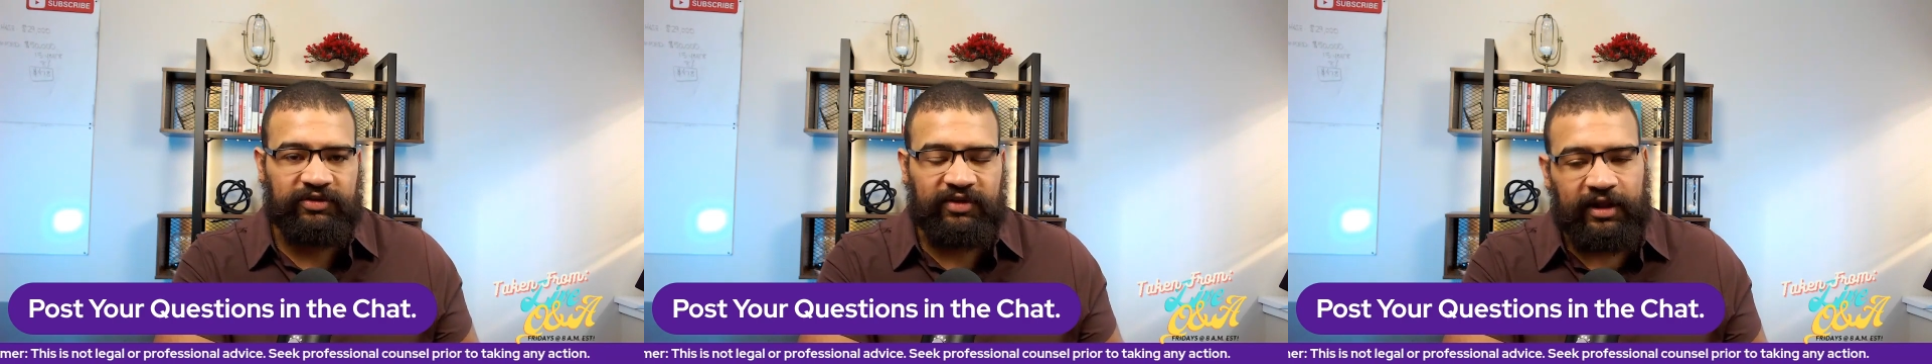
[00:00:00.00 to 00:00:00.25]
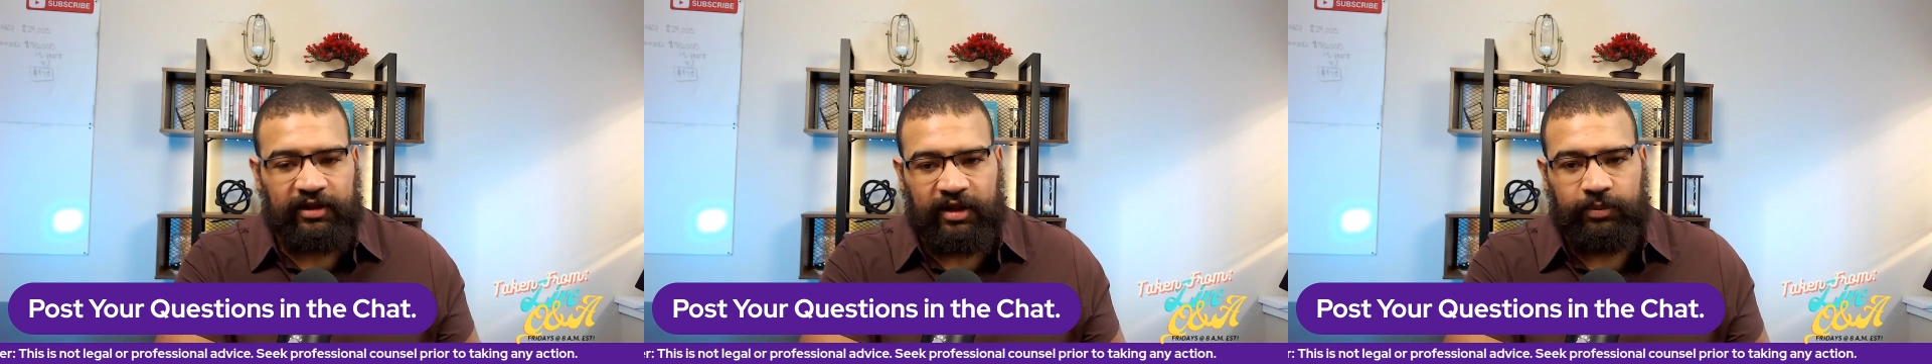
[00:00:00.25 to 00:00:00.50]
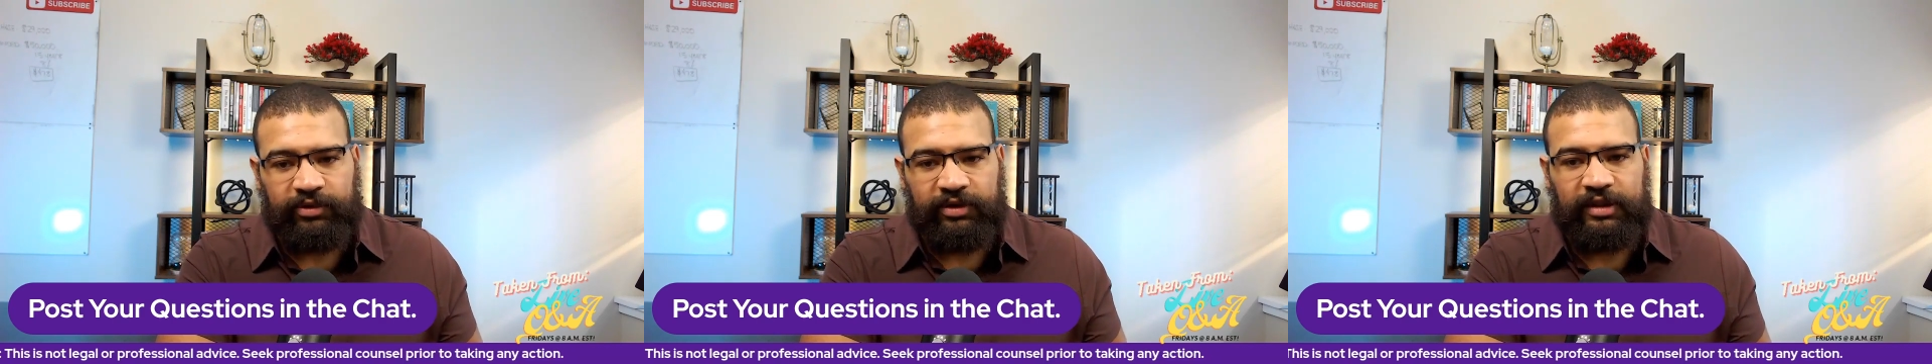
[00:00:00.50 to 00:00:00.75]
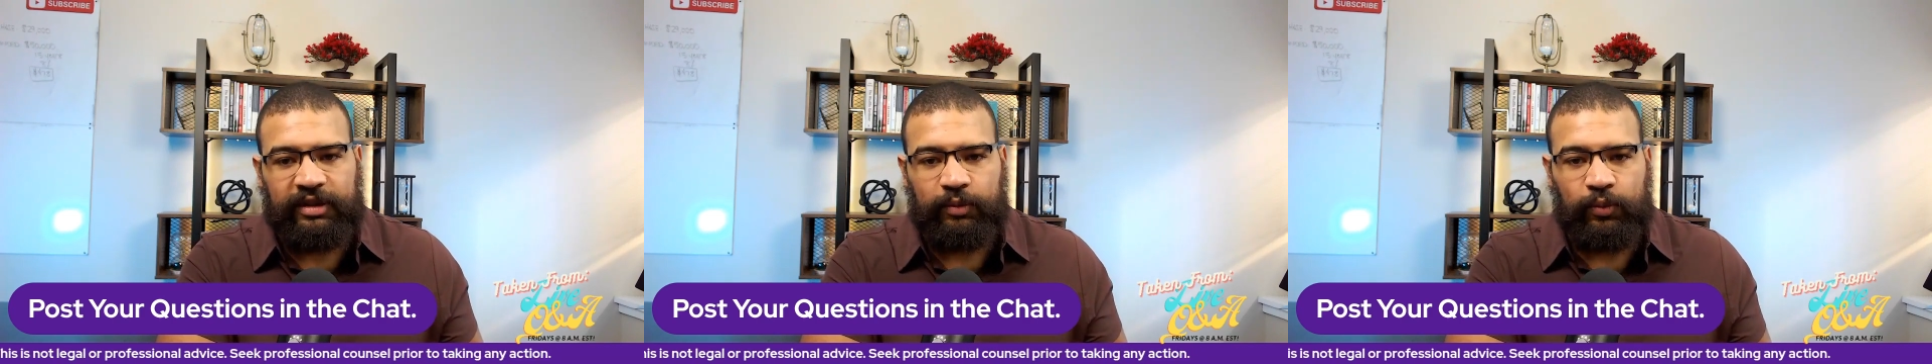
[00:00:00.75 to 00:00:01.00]
title
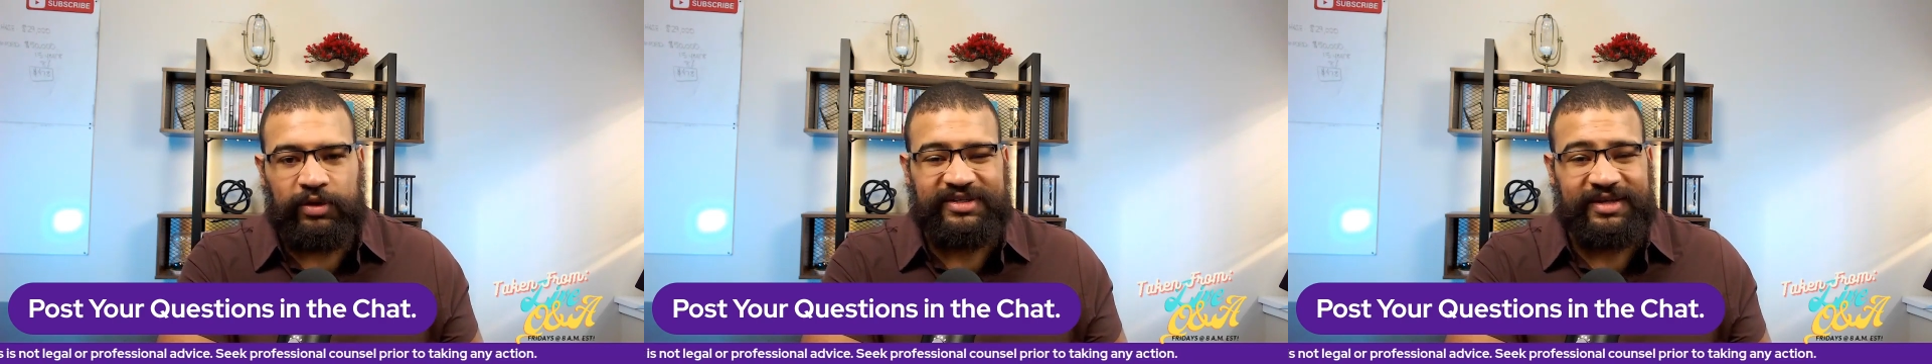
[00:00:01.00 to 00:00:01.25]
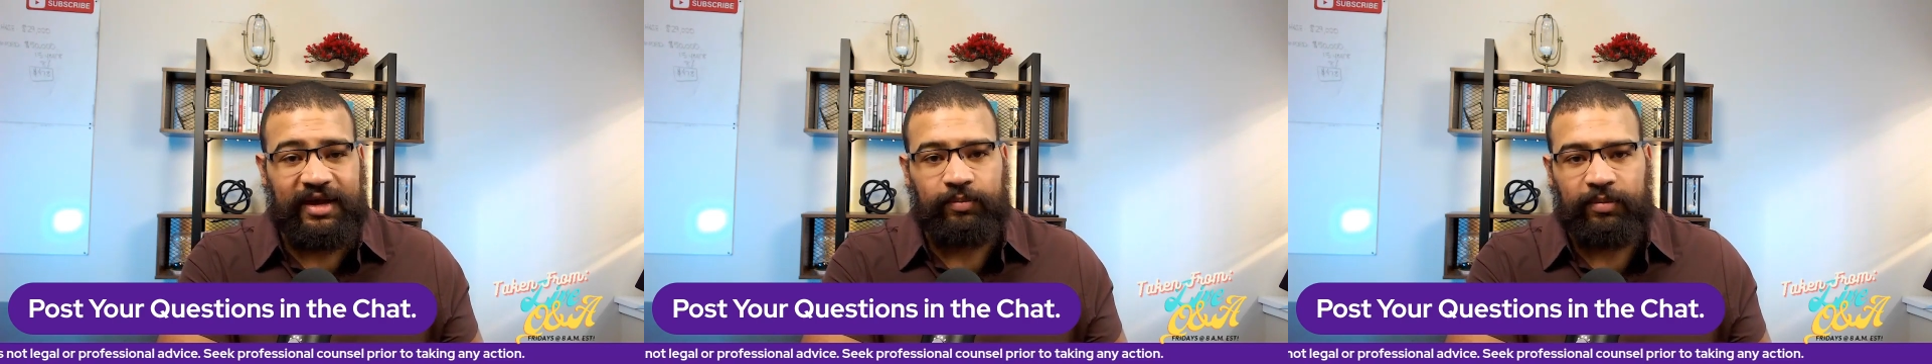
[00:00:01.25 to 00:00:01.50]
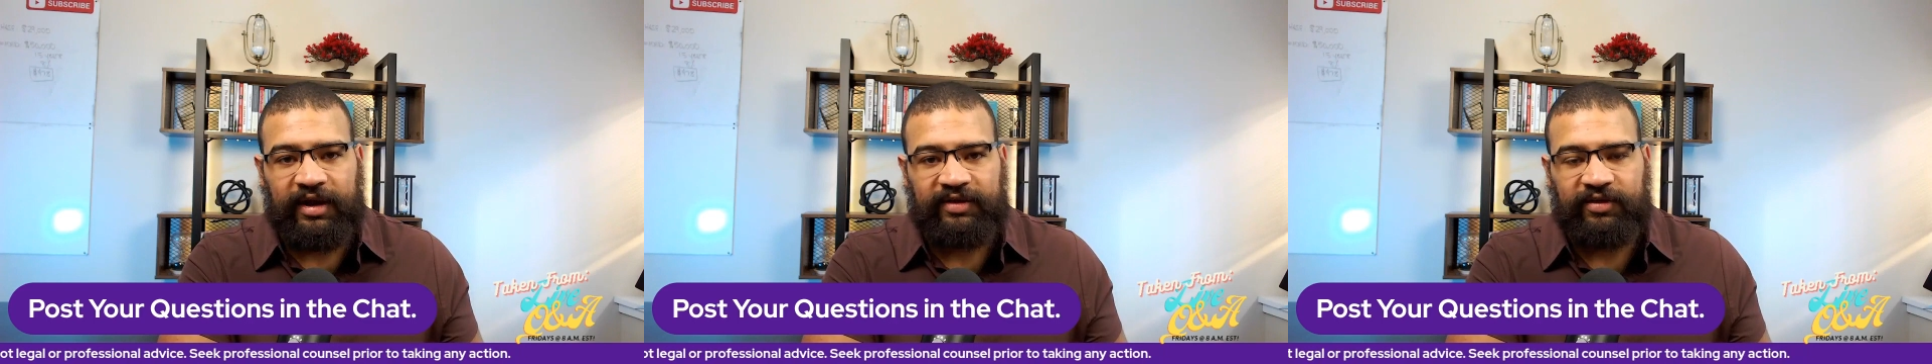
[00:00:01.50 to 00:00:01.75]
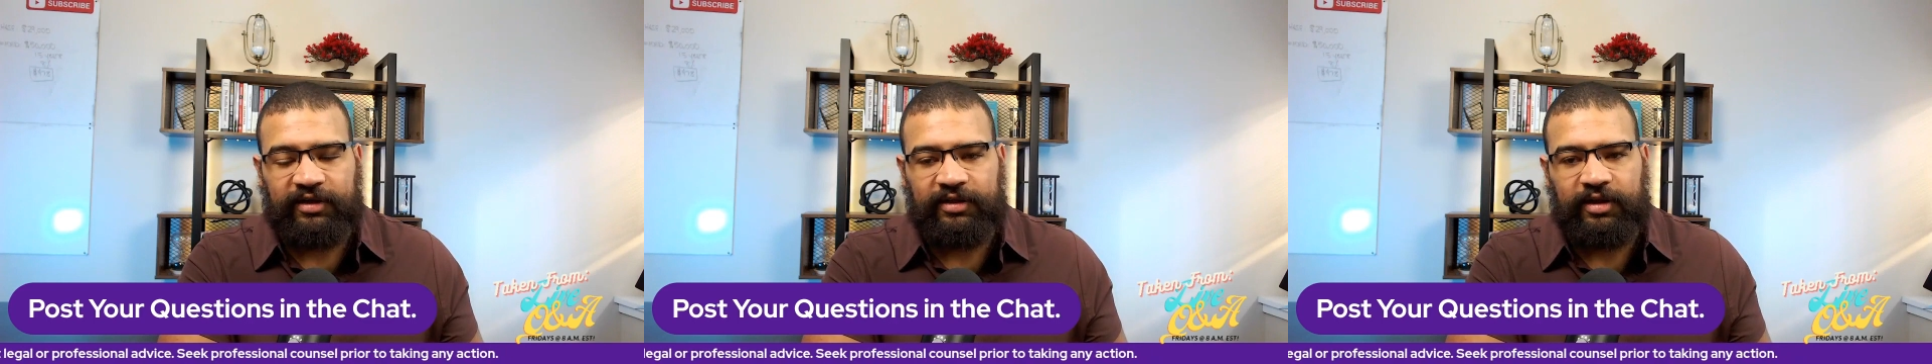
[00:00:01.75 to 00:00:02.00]
company that was not my
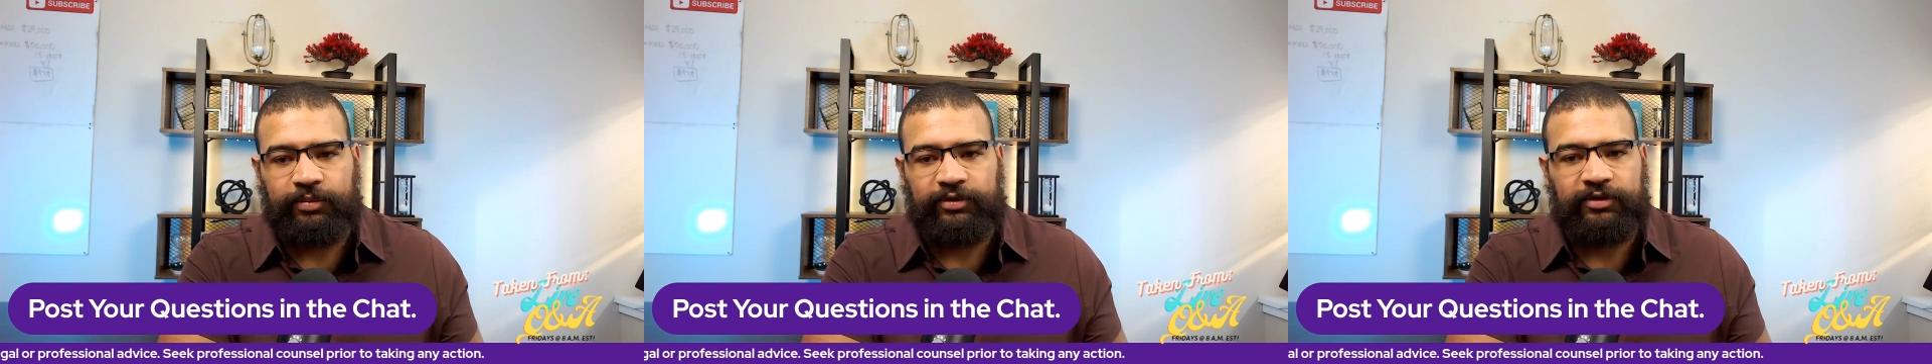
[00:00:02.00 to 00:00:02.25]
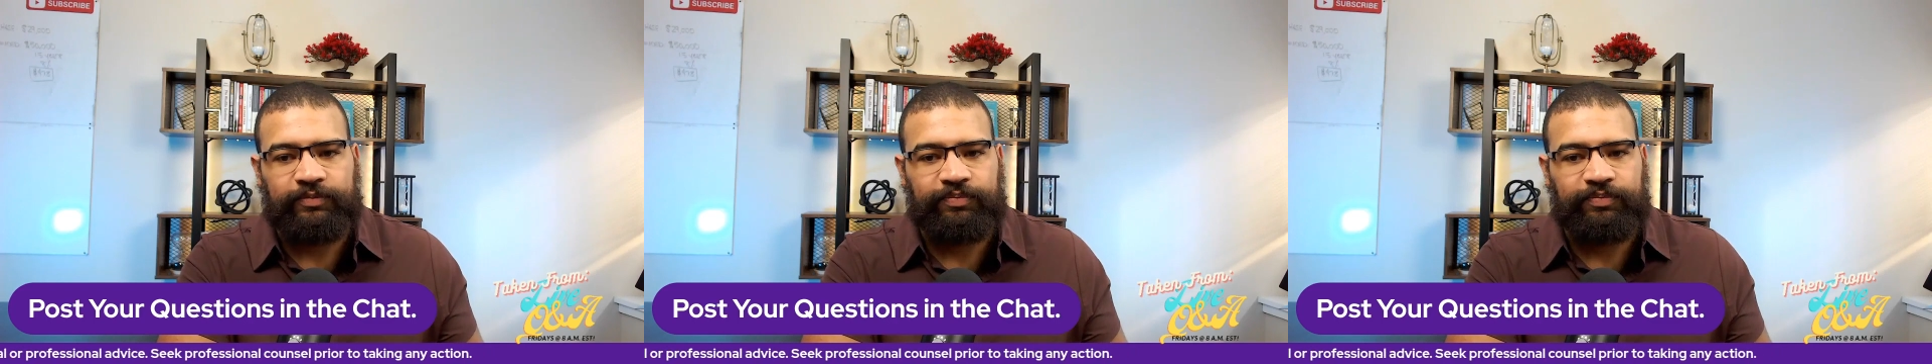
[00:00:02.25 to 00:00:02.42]
title company.